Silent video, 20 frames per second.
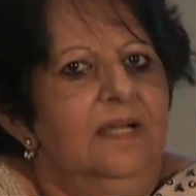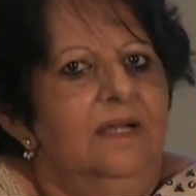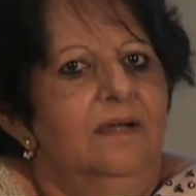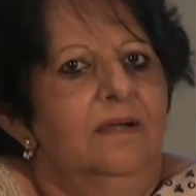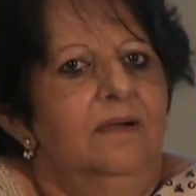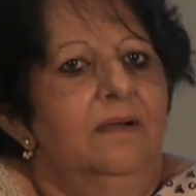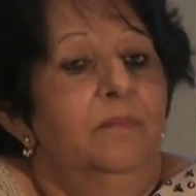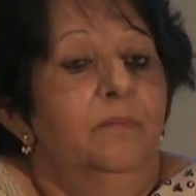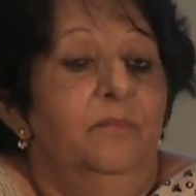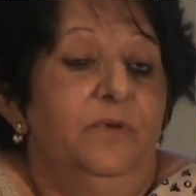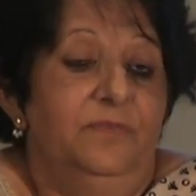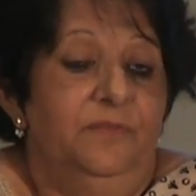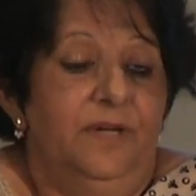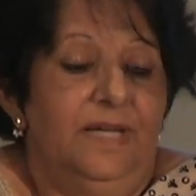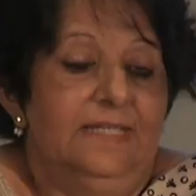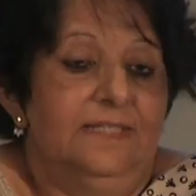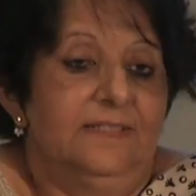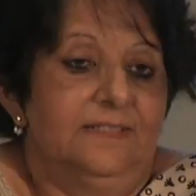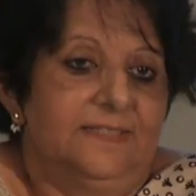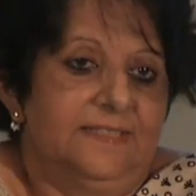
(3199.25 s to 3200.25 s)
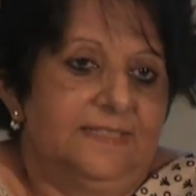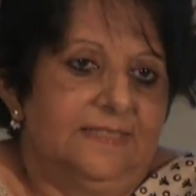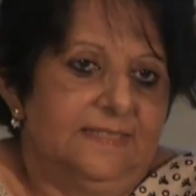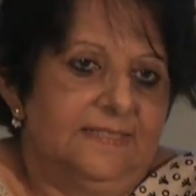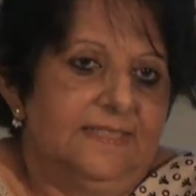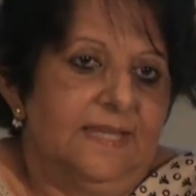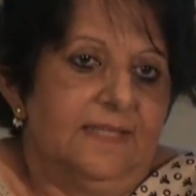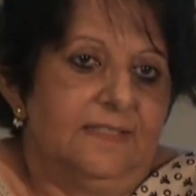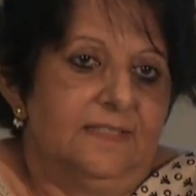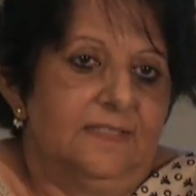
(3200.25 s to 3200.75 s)
uh, with very little
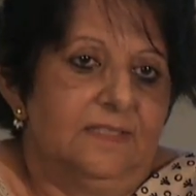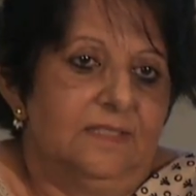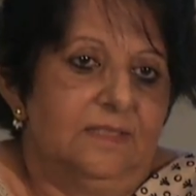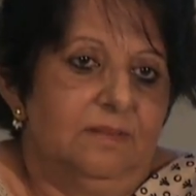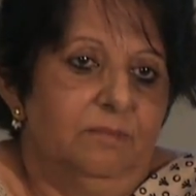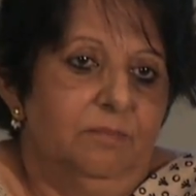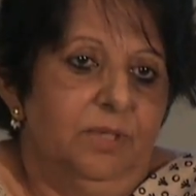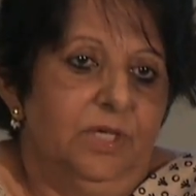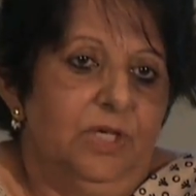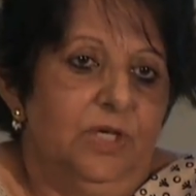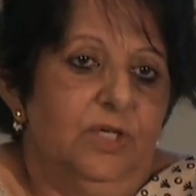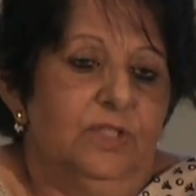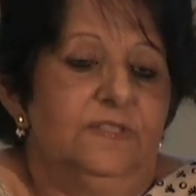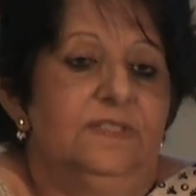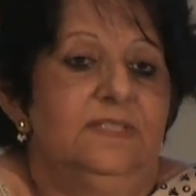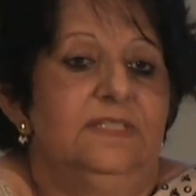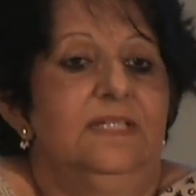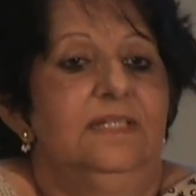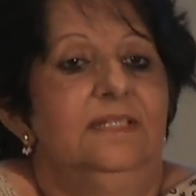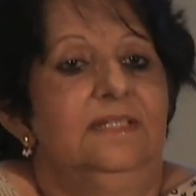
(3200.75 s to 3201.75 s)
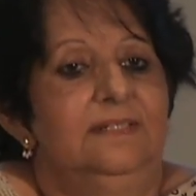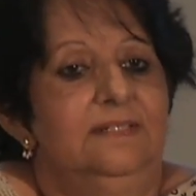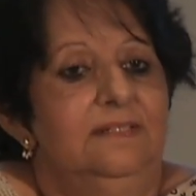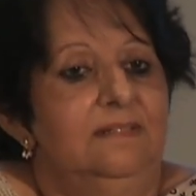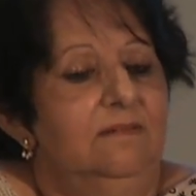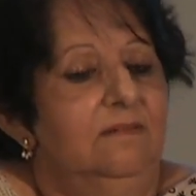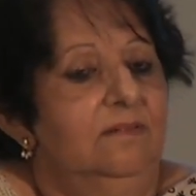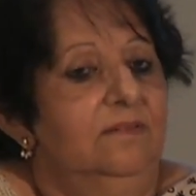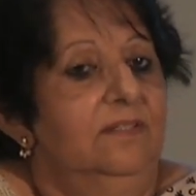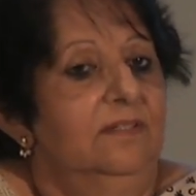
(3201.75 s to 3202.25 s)
success, because the
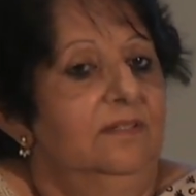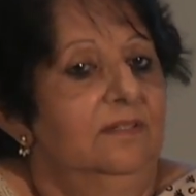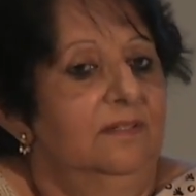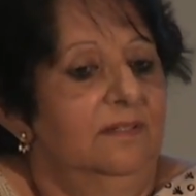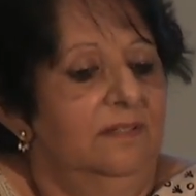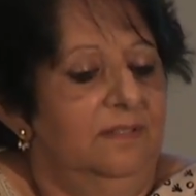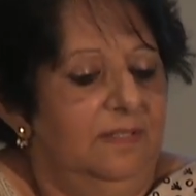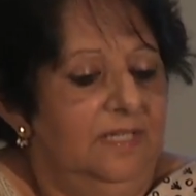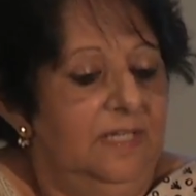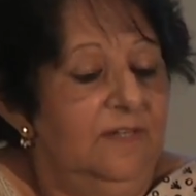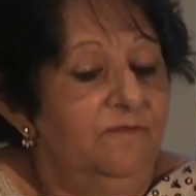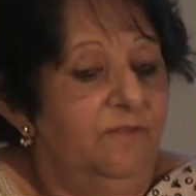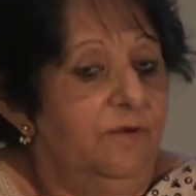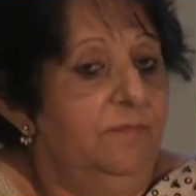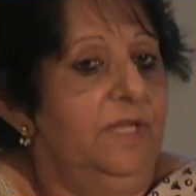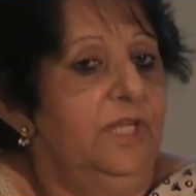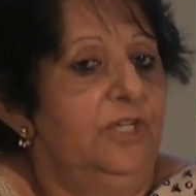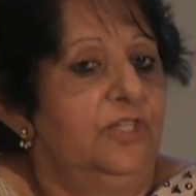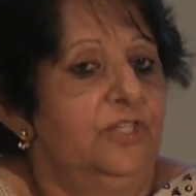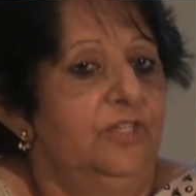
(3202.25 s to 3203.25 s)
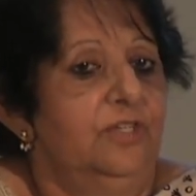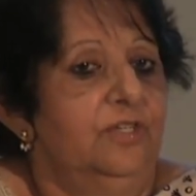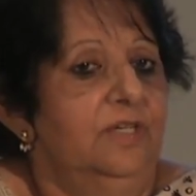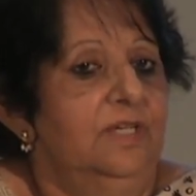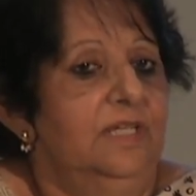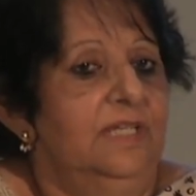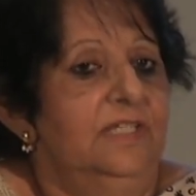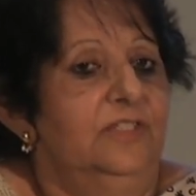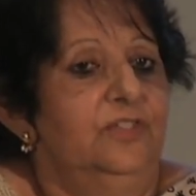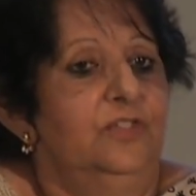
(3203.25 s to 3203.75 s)
The
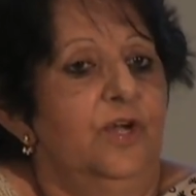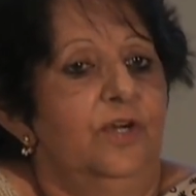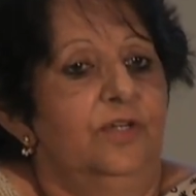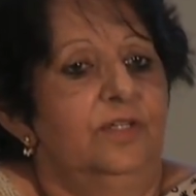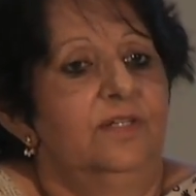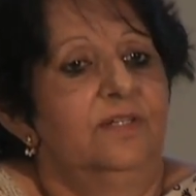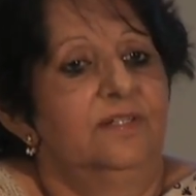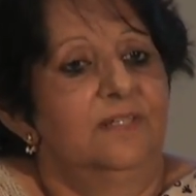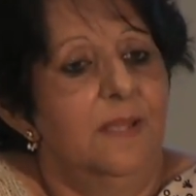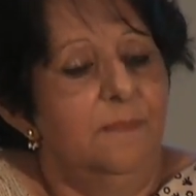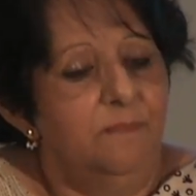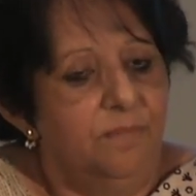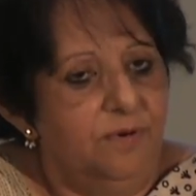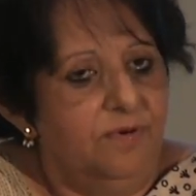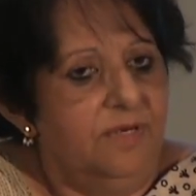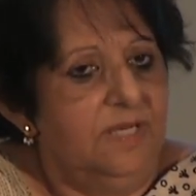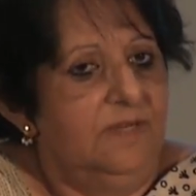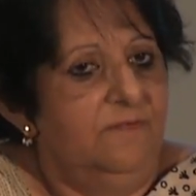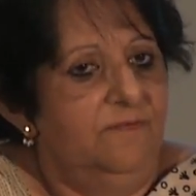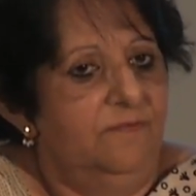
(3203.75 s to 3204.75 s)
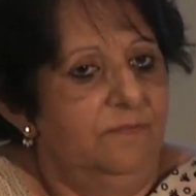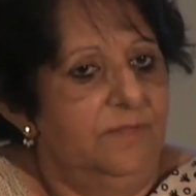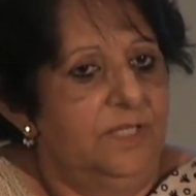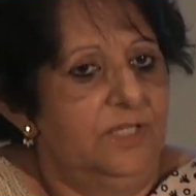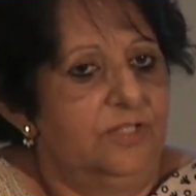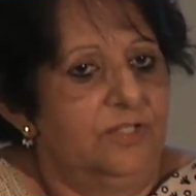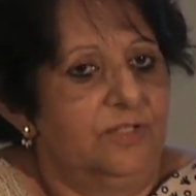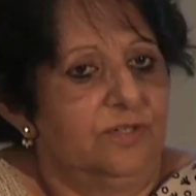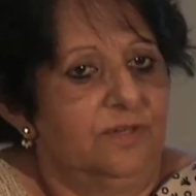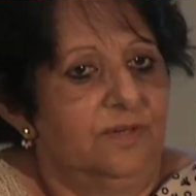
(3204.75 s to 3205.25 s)
information is not contemporary
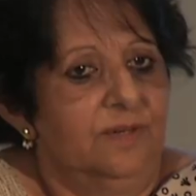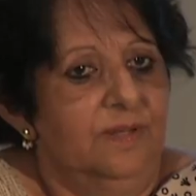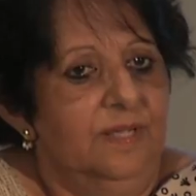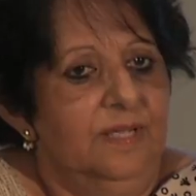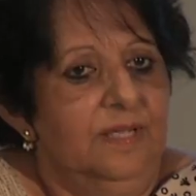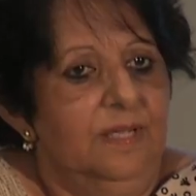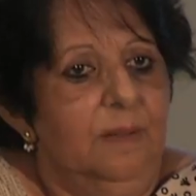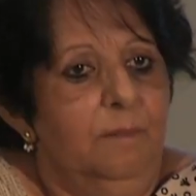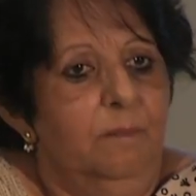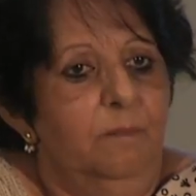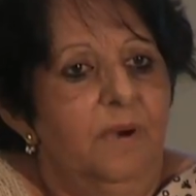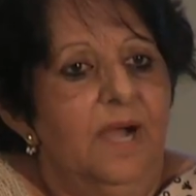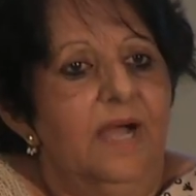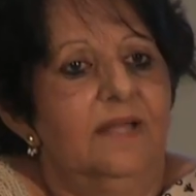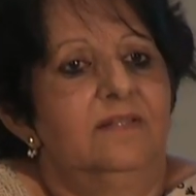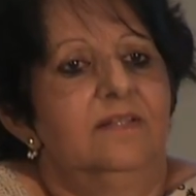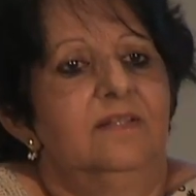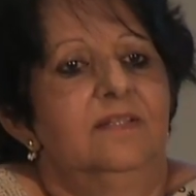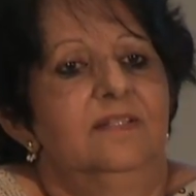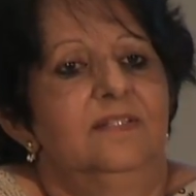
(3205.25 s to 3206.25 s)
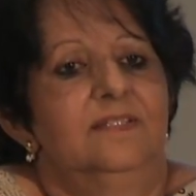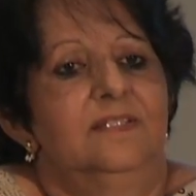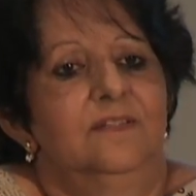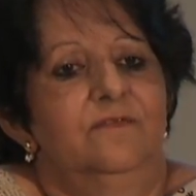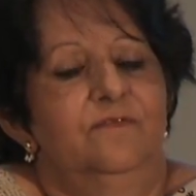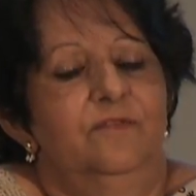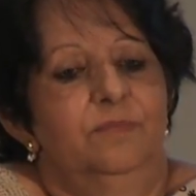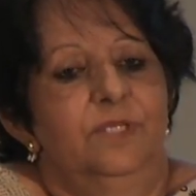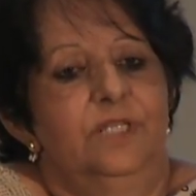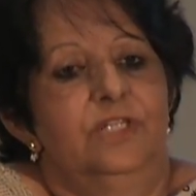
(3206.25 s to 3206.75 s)
information, but is
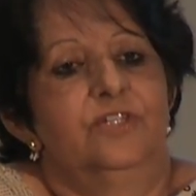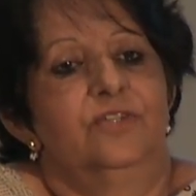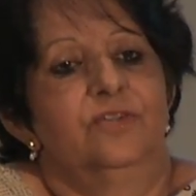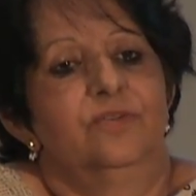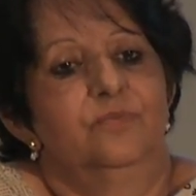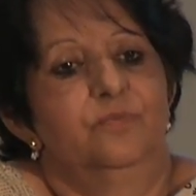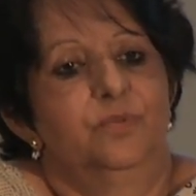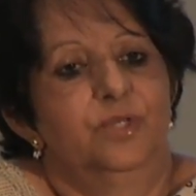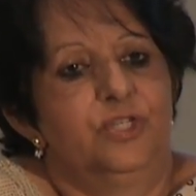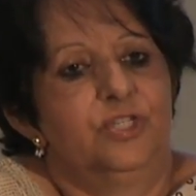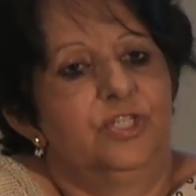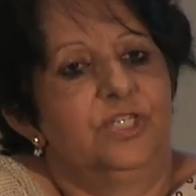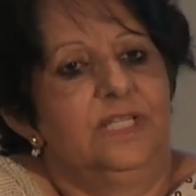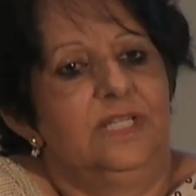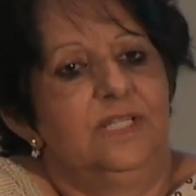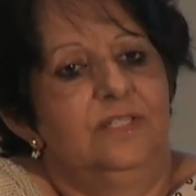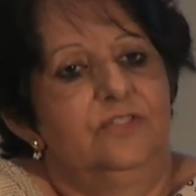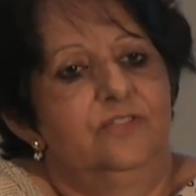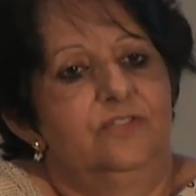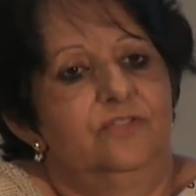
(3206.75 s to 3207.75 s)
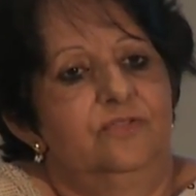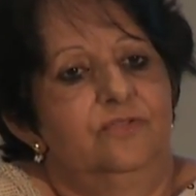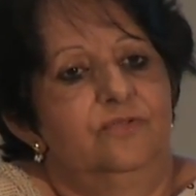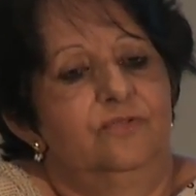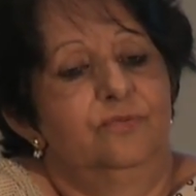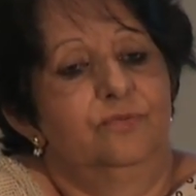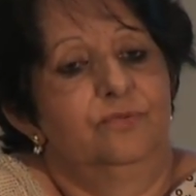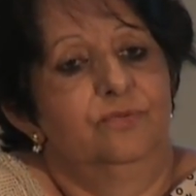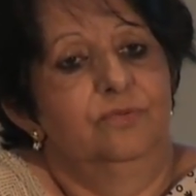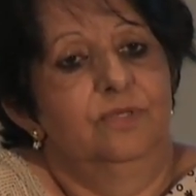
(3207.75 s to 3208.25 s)
information which dates
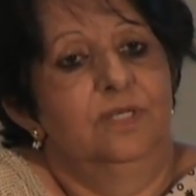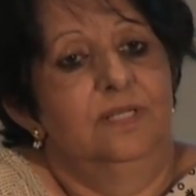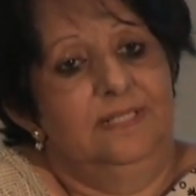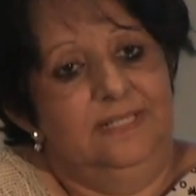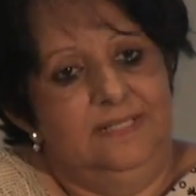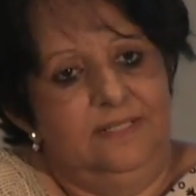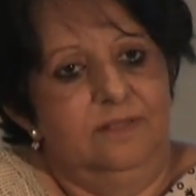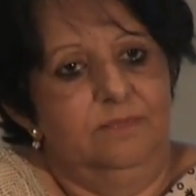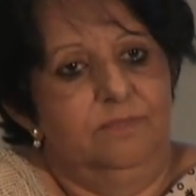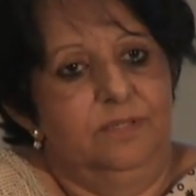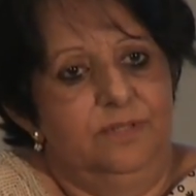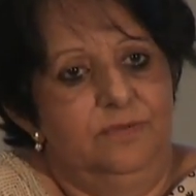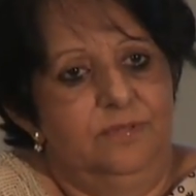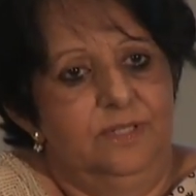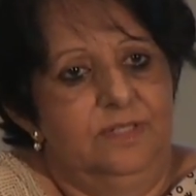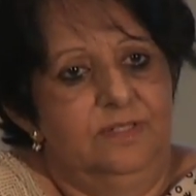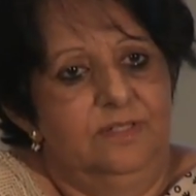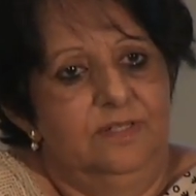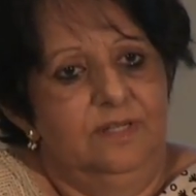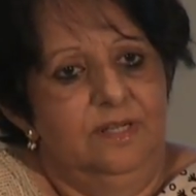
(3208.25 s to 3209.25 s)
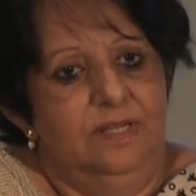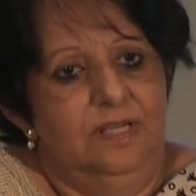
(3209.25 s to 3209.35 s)
to a later period.